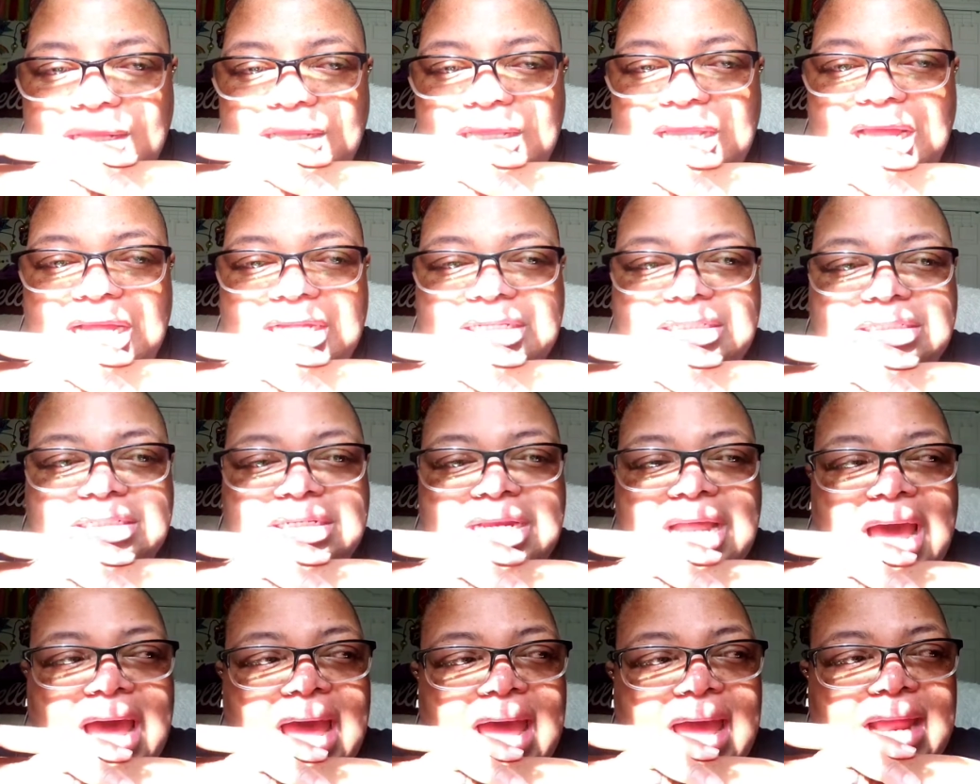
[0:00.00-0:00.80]
that's
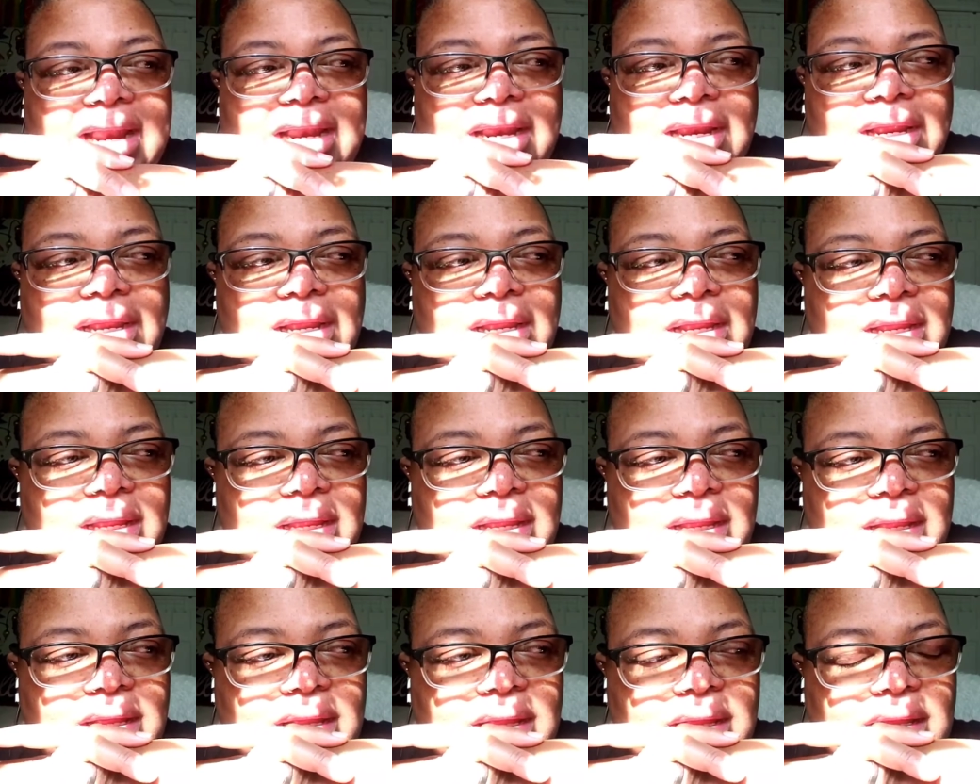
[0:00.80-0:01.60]
not,
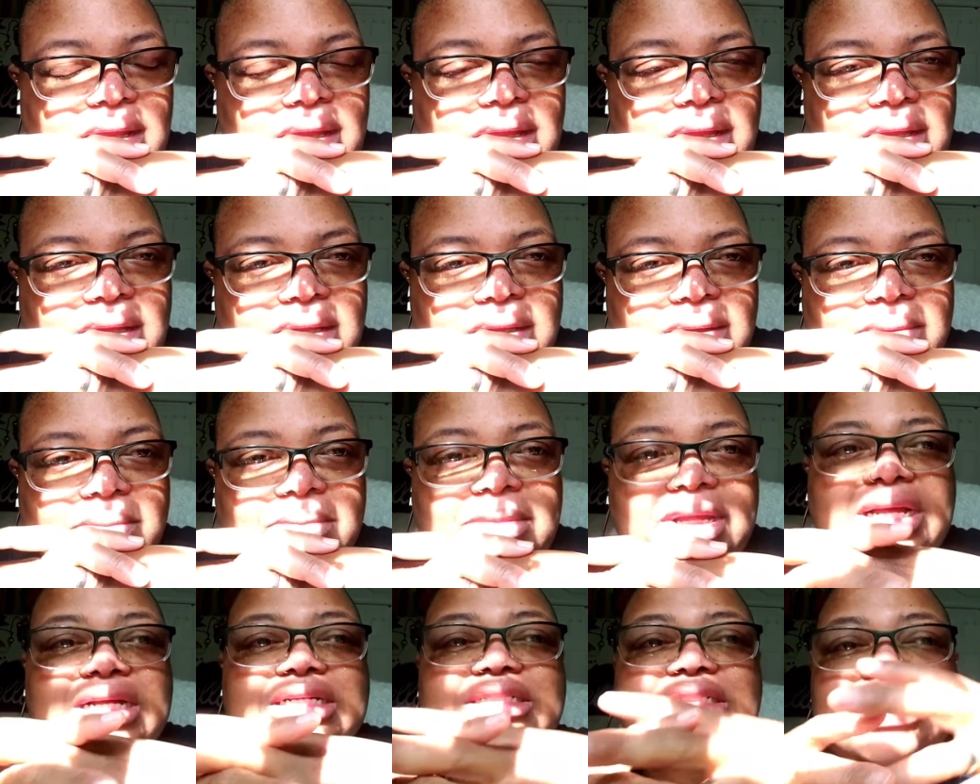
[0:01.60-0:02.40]

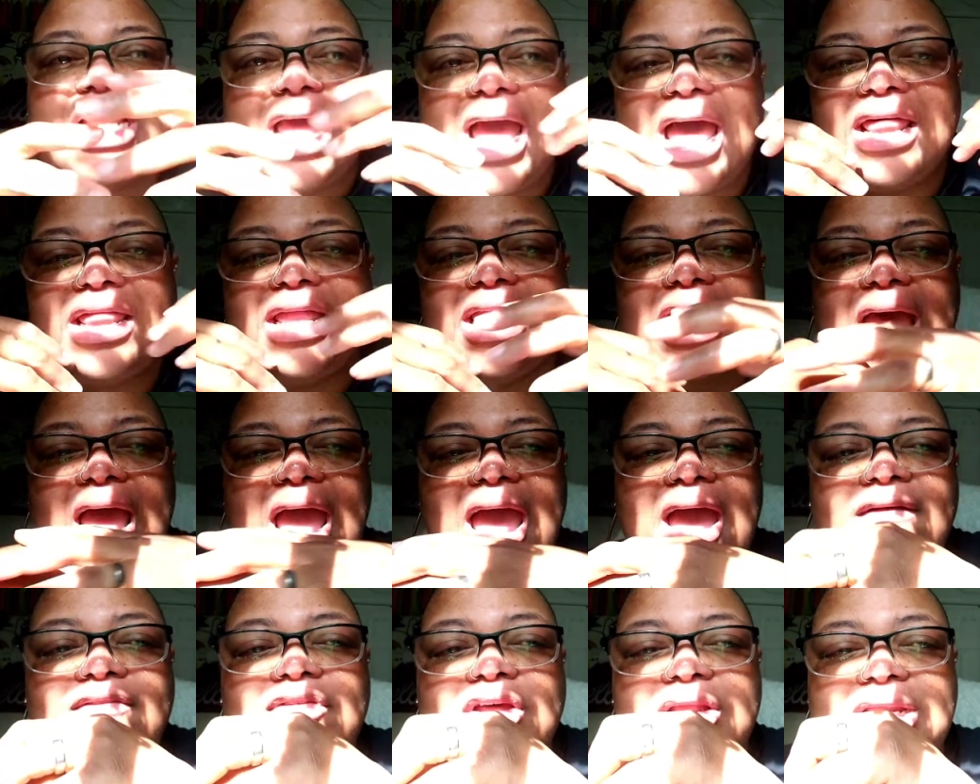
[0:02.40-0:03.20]
because now that
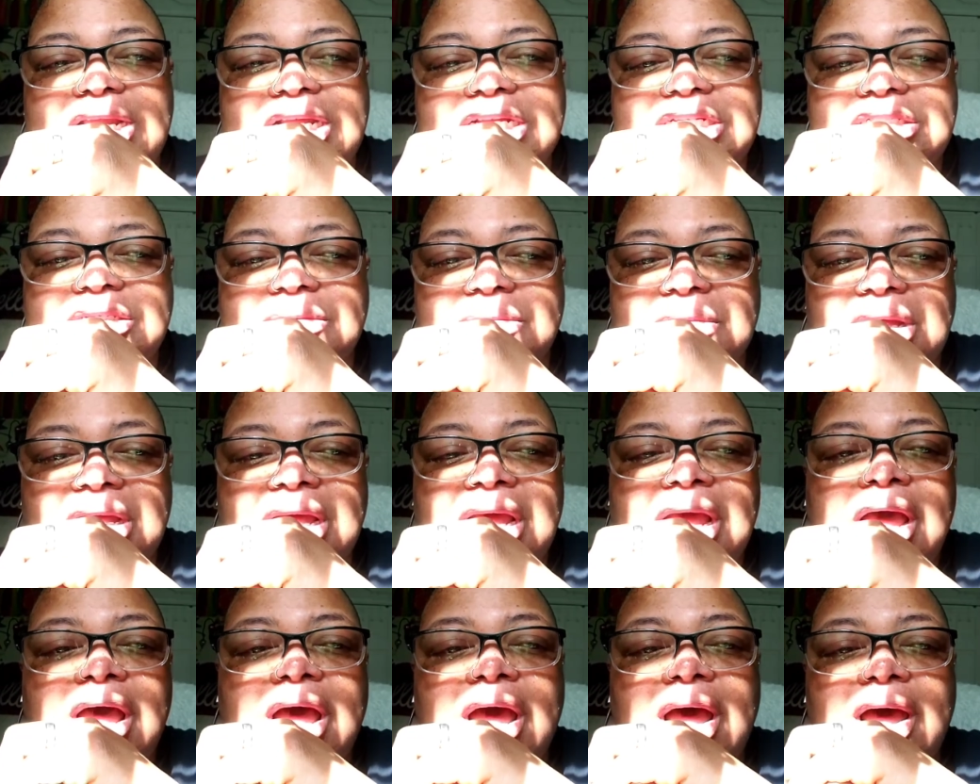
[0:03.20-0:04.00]
I have
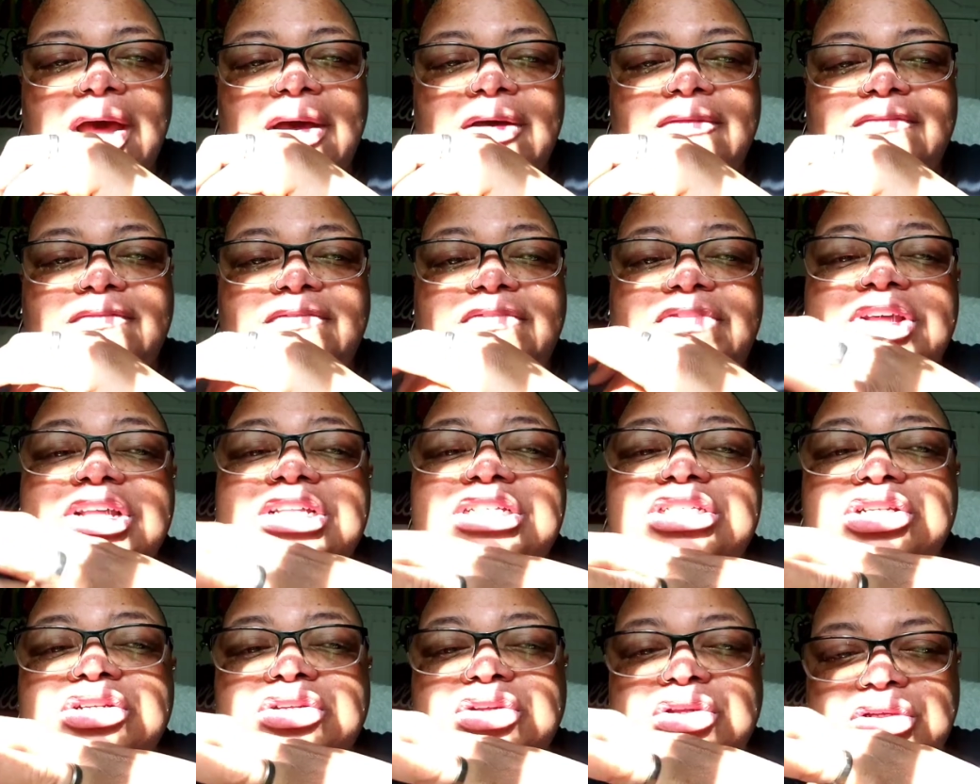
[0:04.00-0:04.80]
a
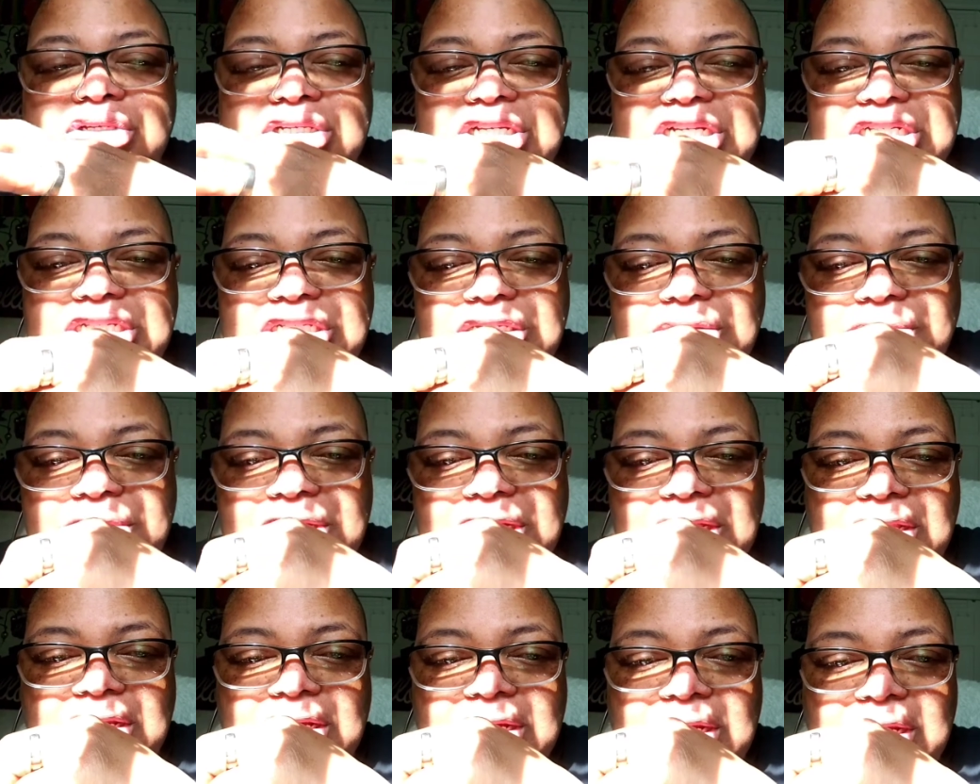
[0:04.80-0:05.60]
physical
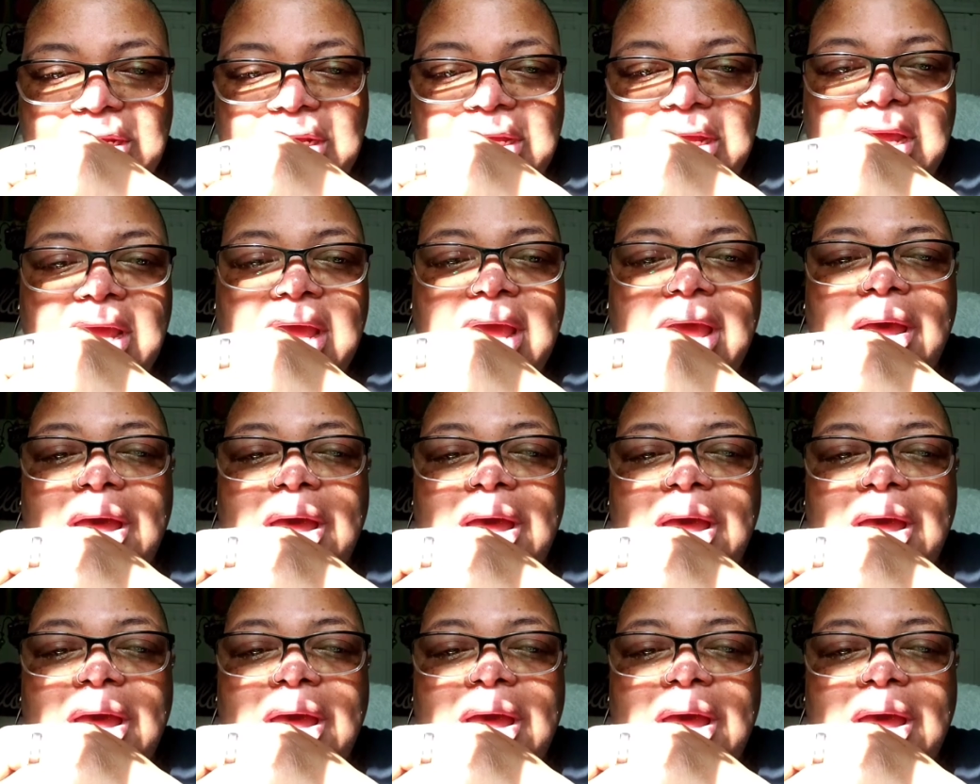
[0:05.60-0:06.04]
disability,